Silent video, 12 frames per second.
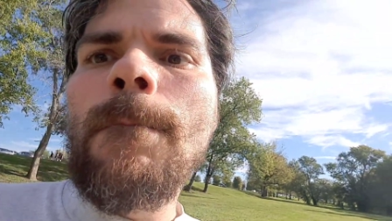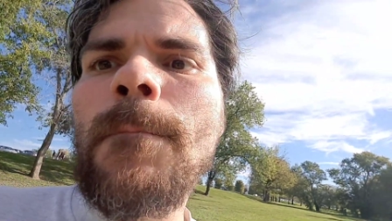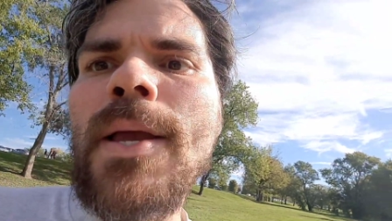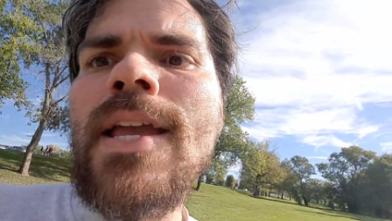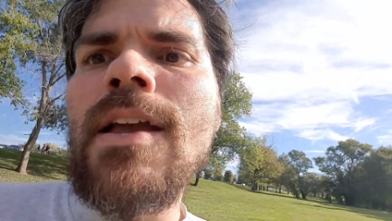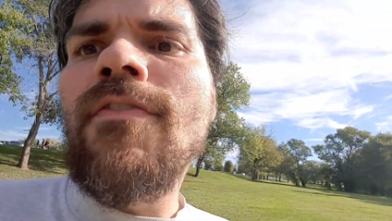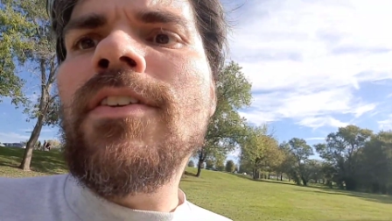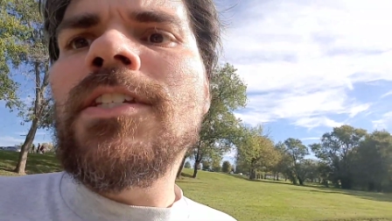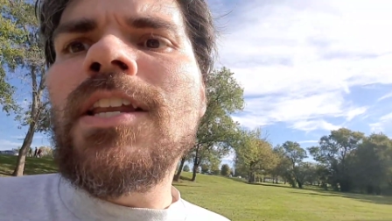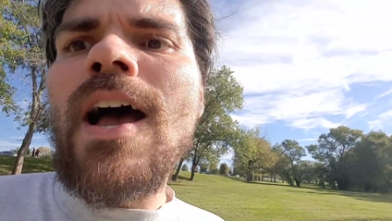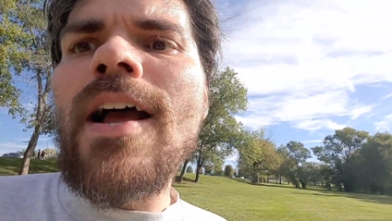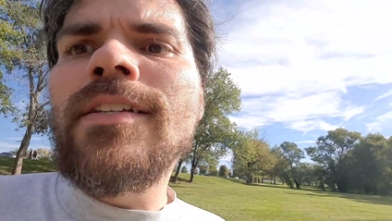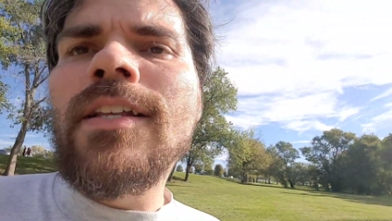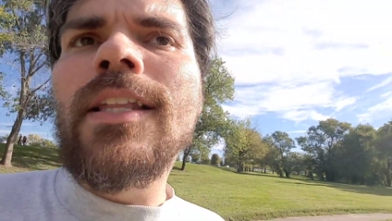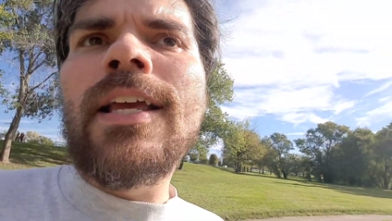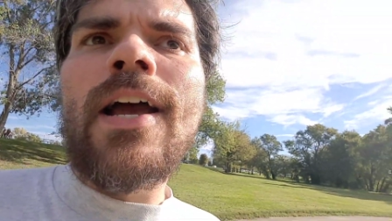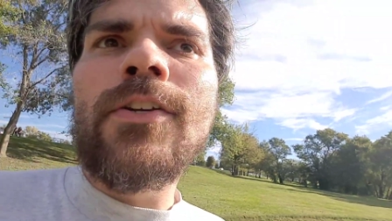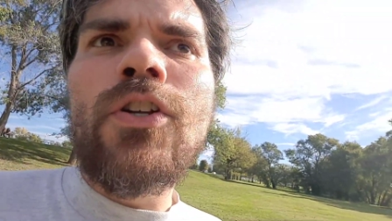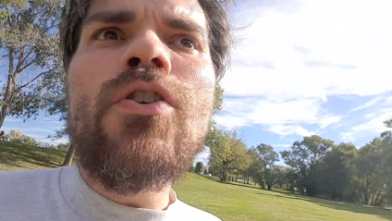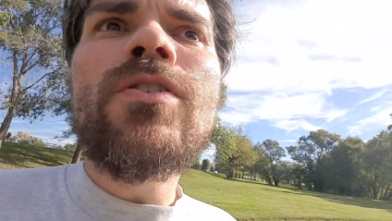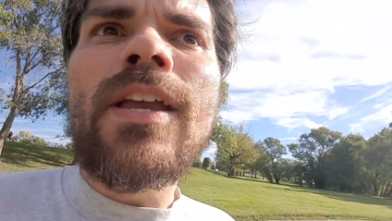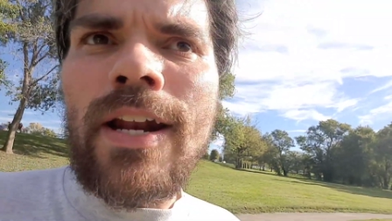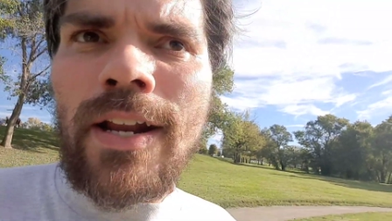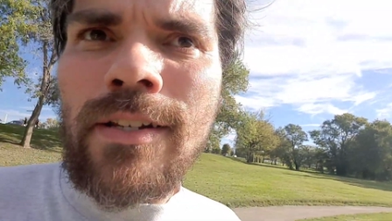B, if it's not, then how do you
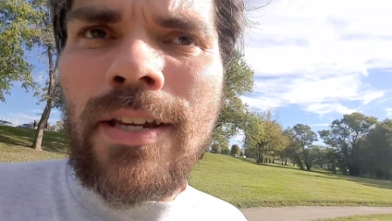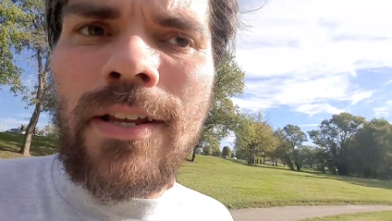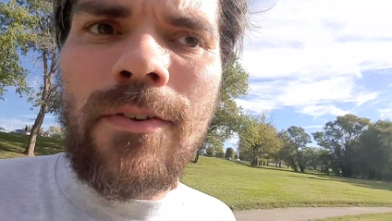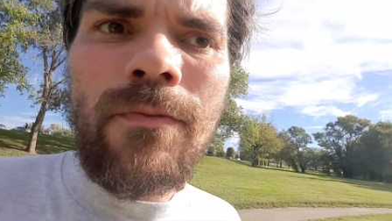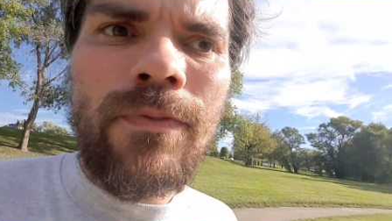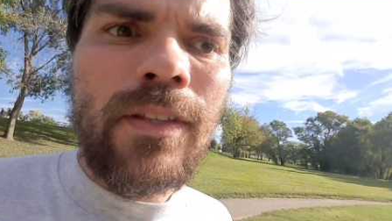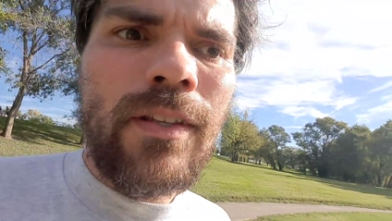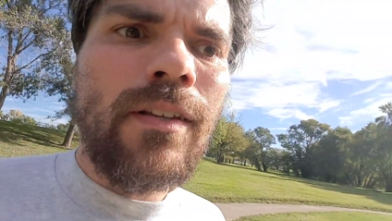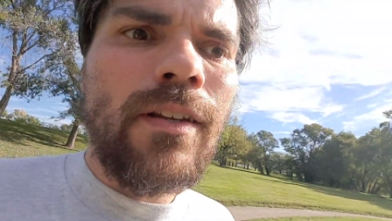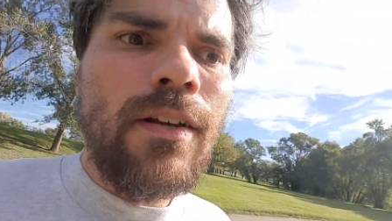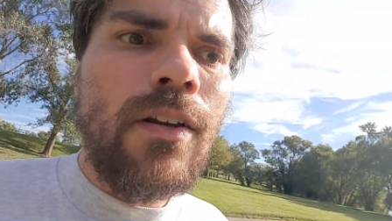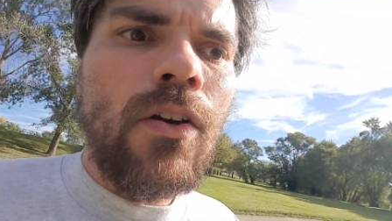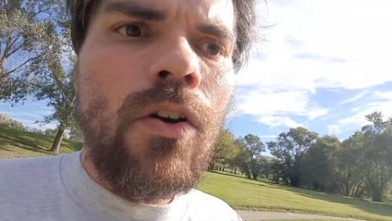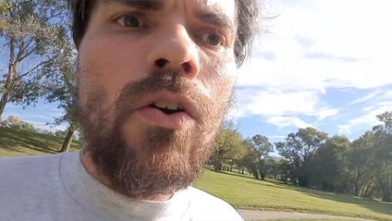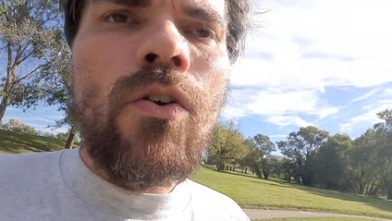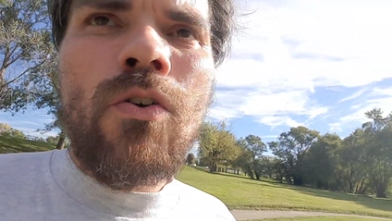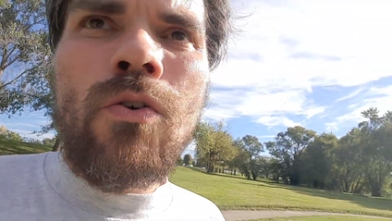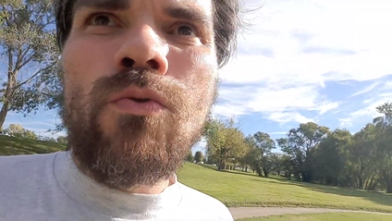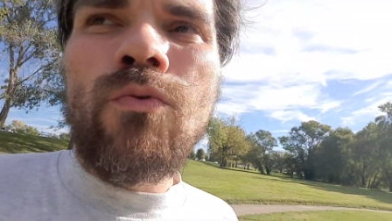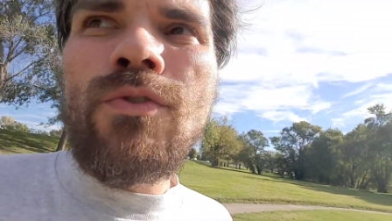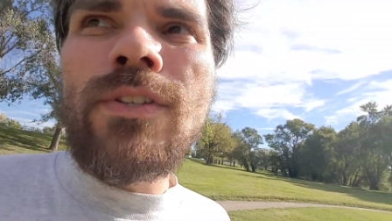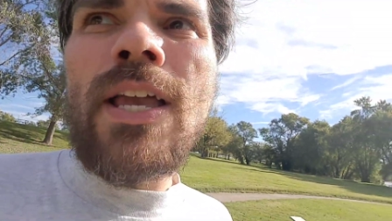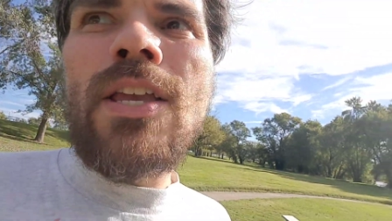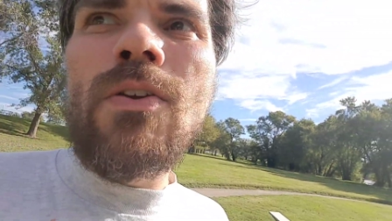get it? Do
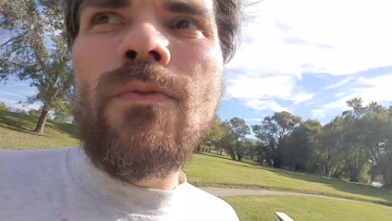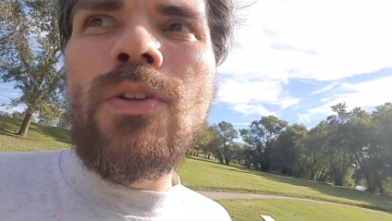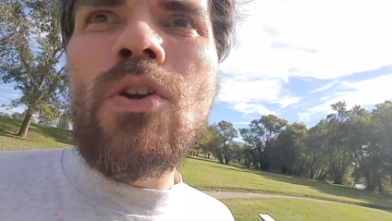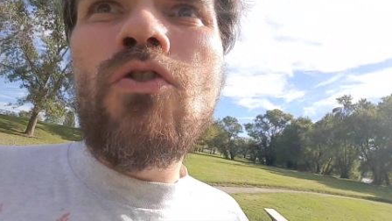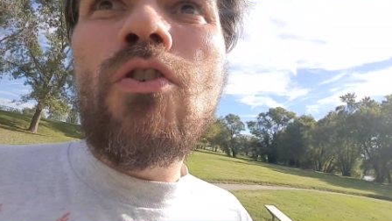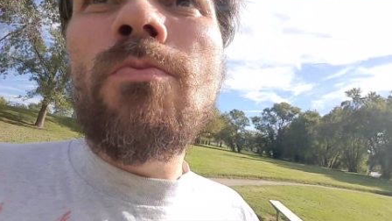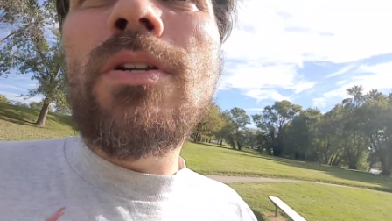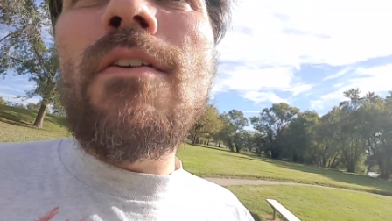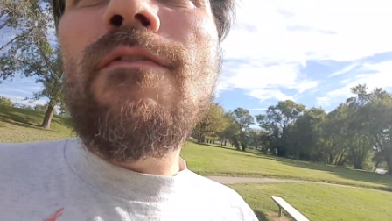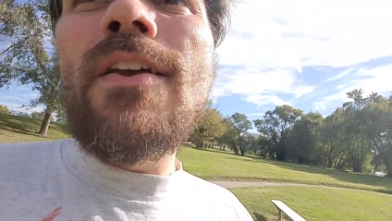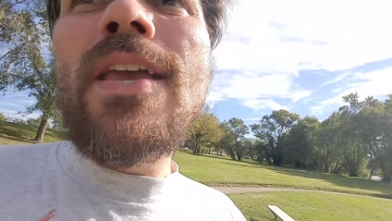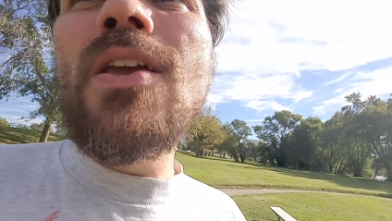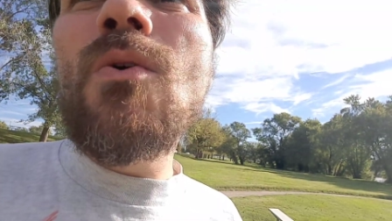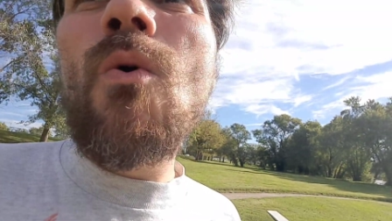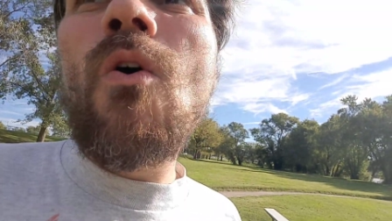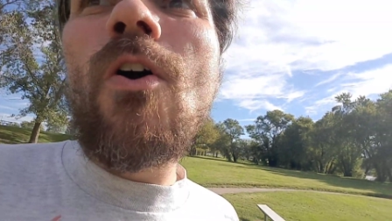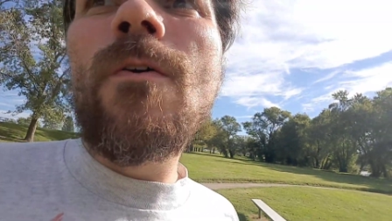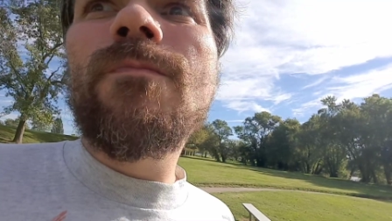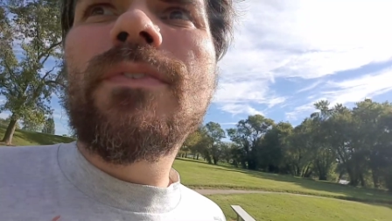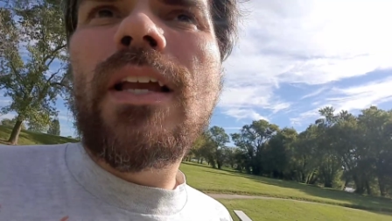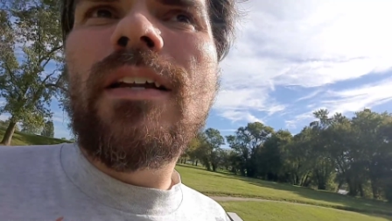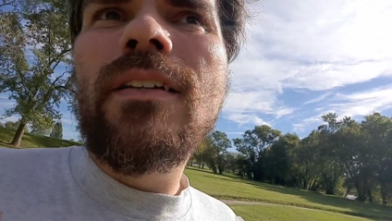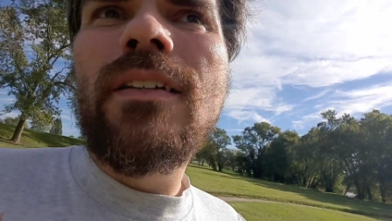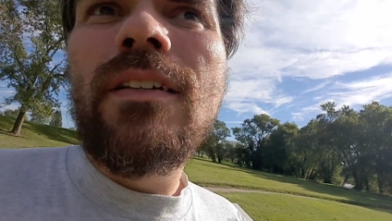say YouTube TV or
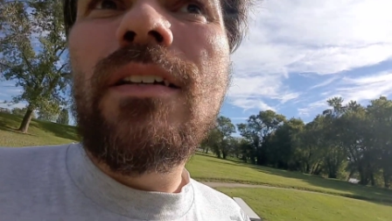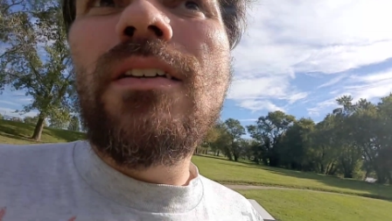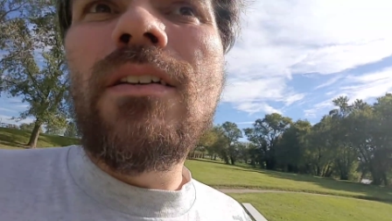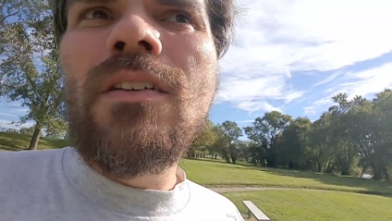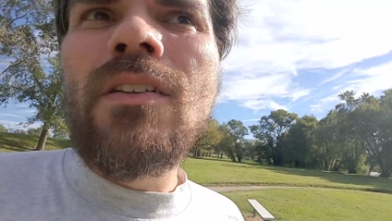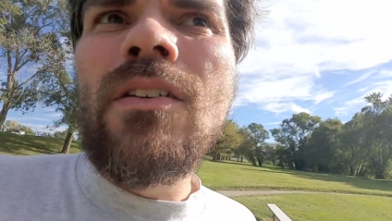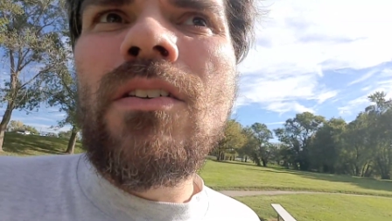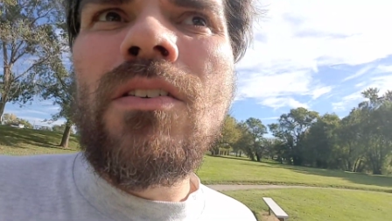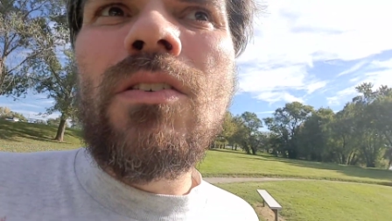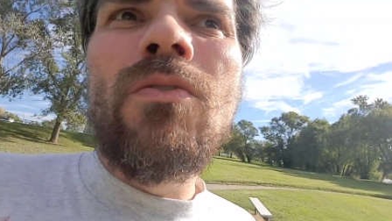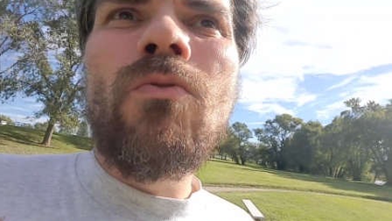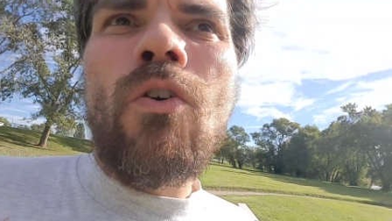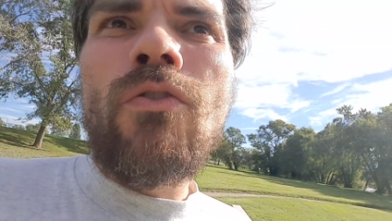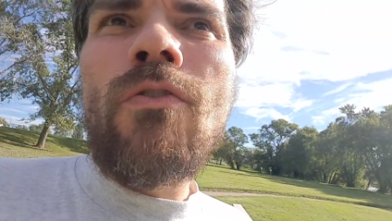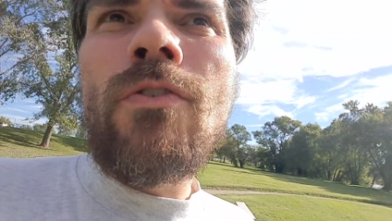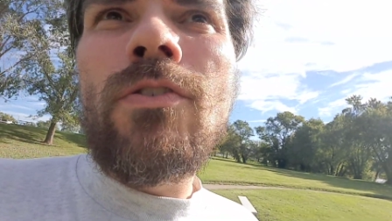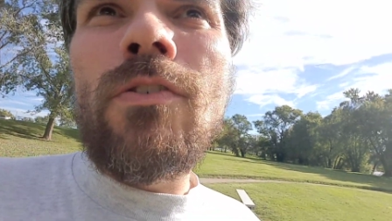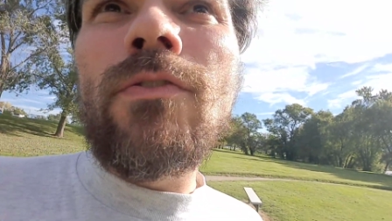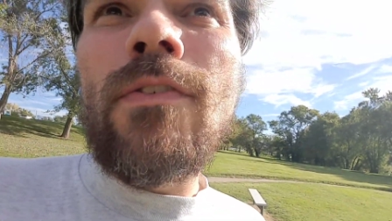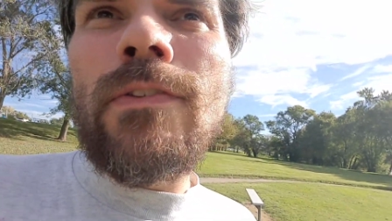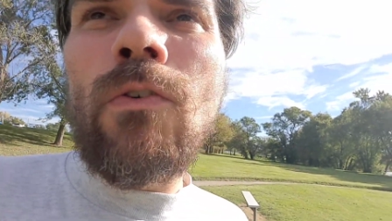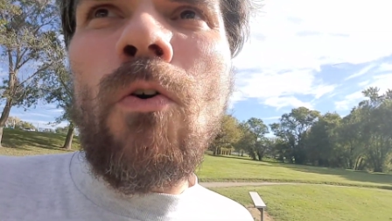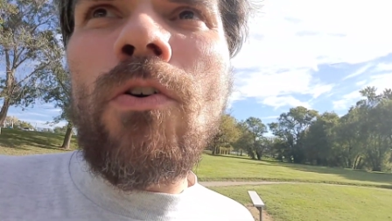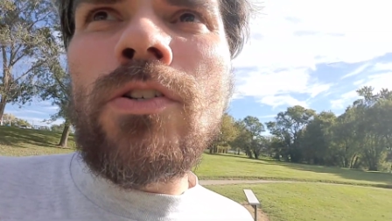
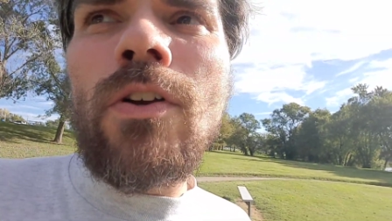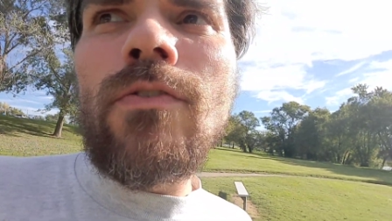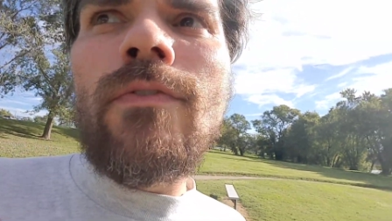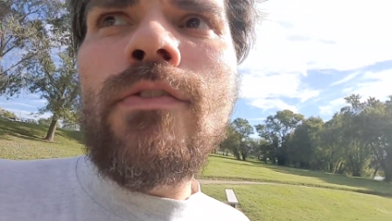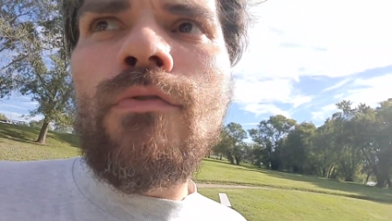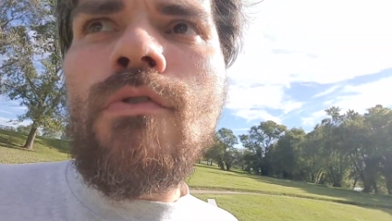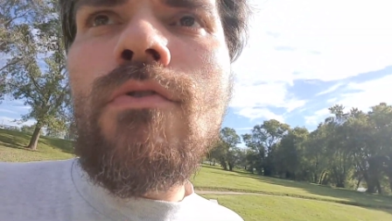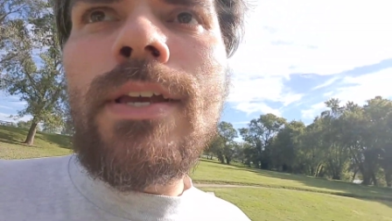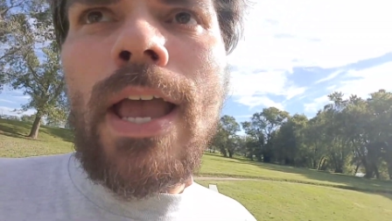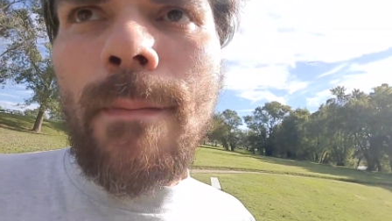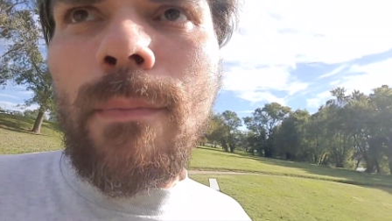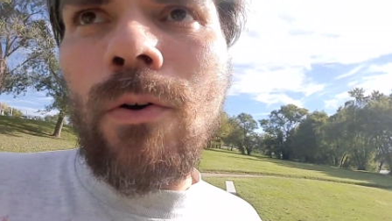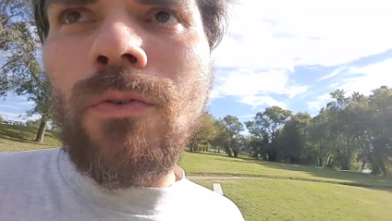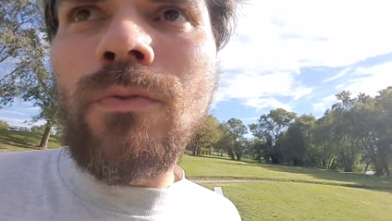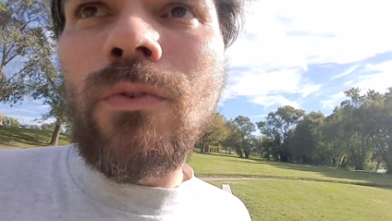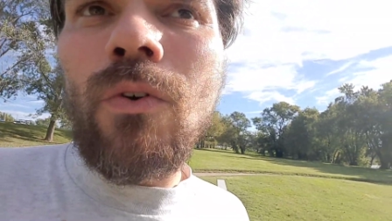exclusively through cable,